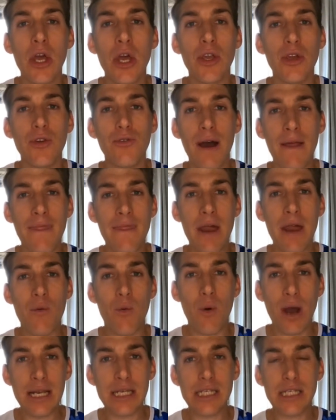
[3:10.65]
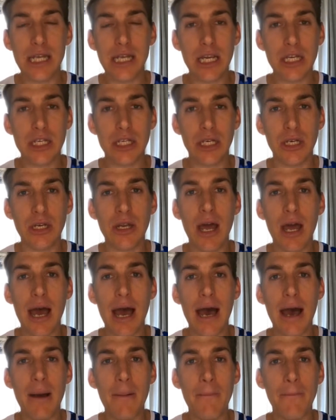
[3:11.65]
You run that one section,
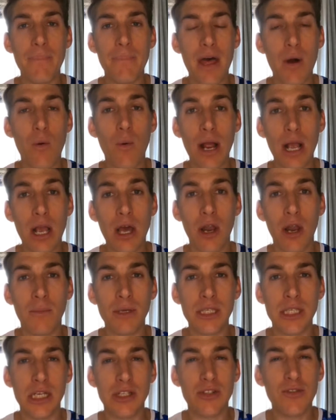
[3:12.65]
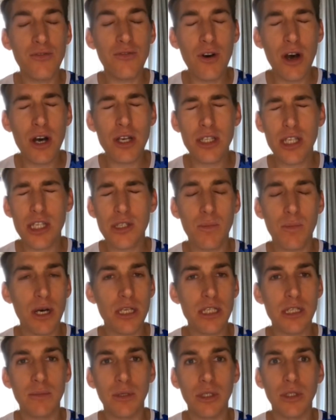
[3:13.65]
that 1 kilometer as fast as
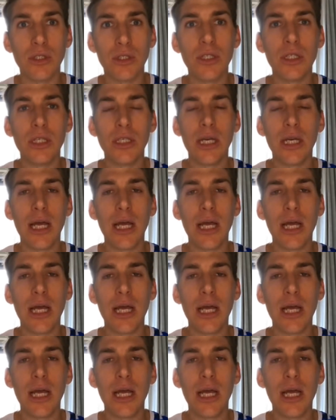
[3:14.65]
possible,